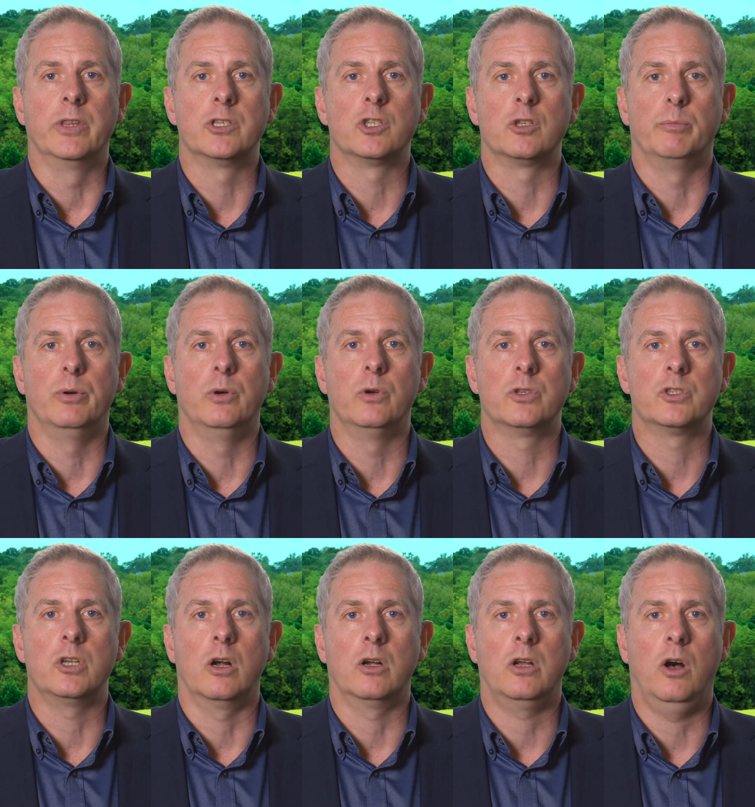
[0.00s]
that
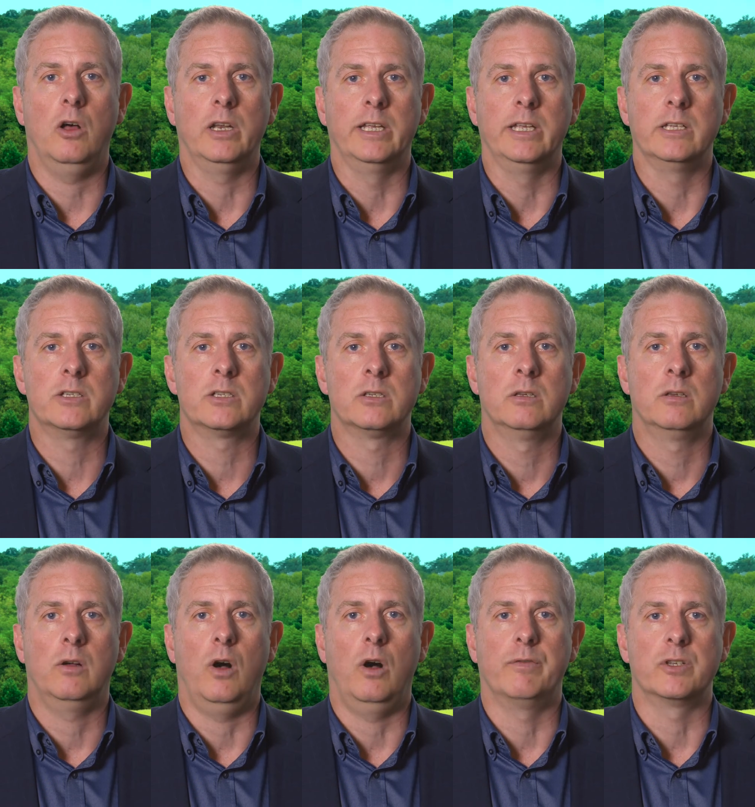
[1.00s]
supports our colleagues,
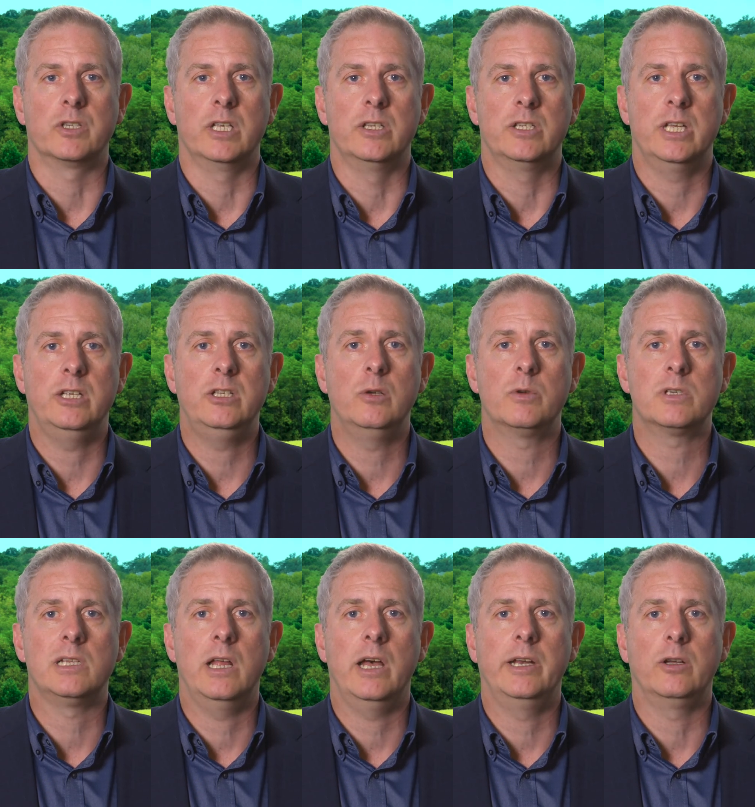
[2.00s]
offers
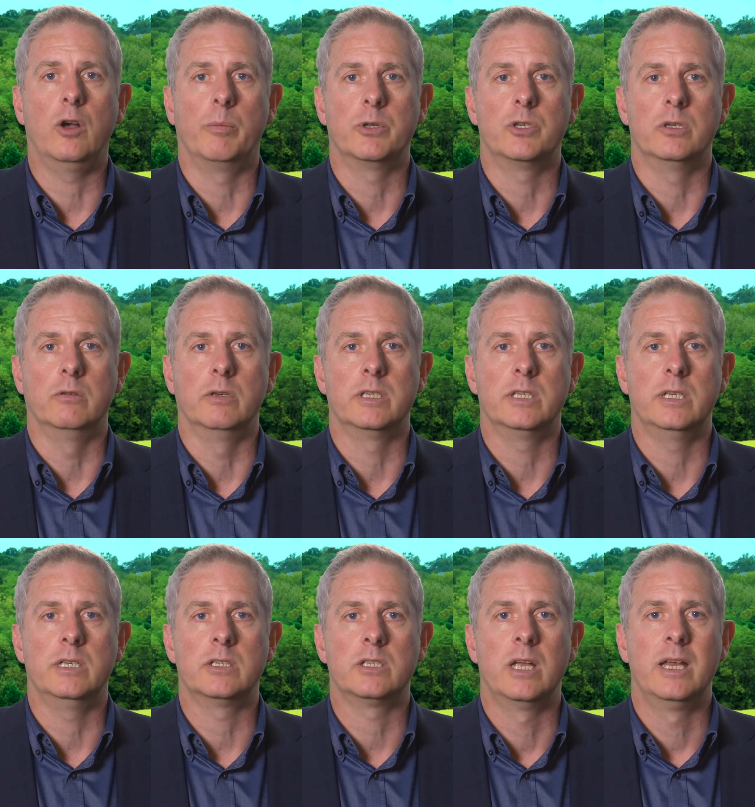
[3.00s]
continuous learning
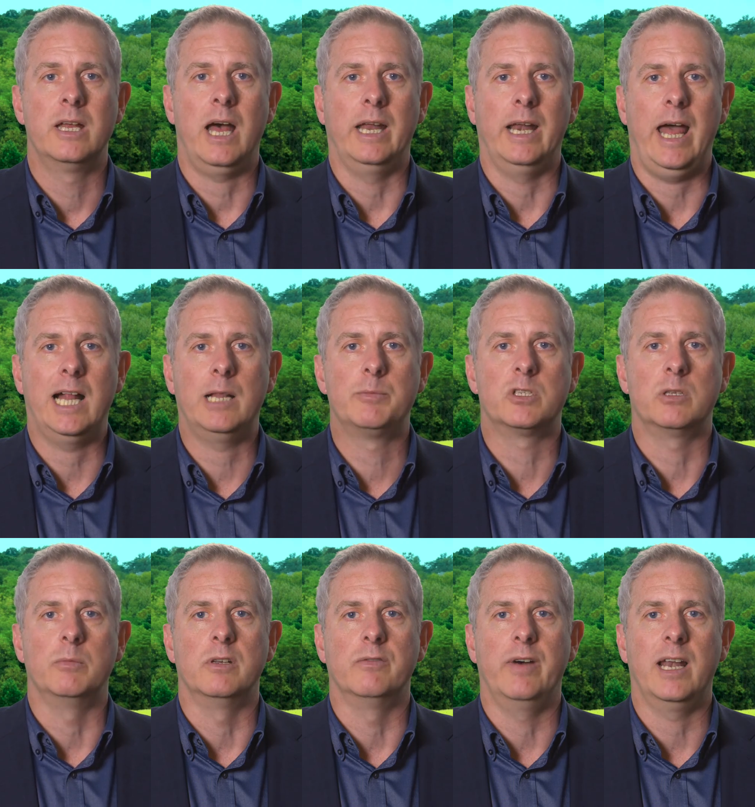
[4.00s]
opportunities and helps
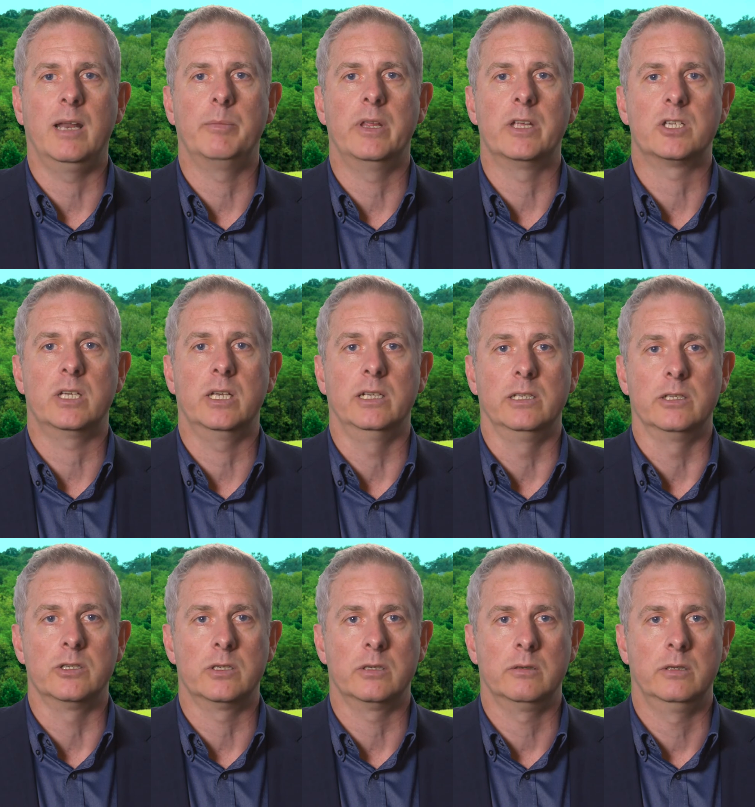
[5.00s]
them develop their
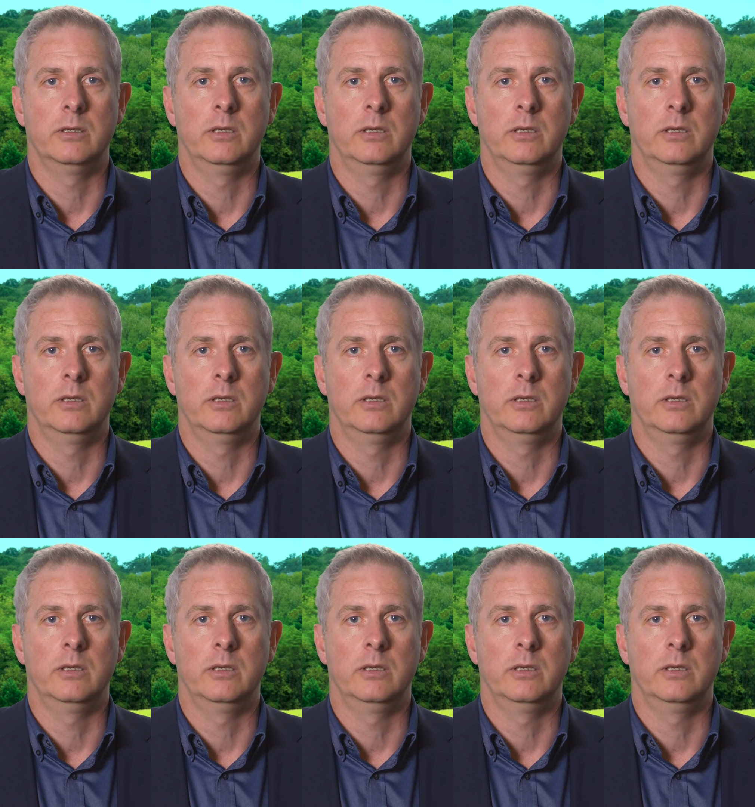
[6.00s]
skills.